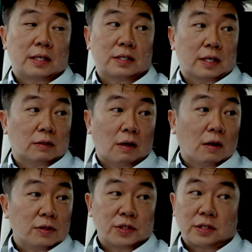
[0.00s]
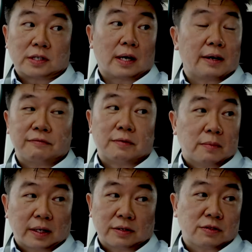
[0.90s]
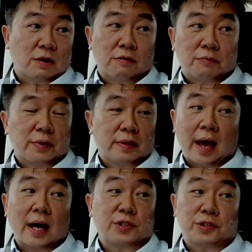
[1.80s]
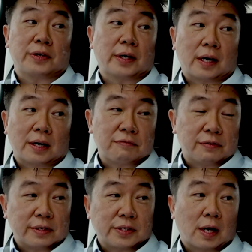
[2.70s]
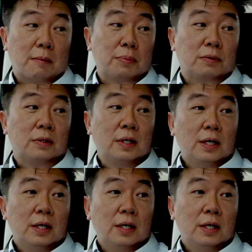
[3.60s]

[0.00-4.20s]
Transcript: technologies like from Microsoft with Azure AI, for example,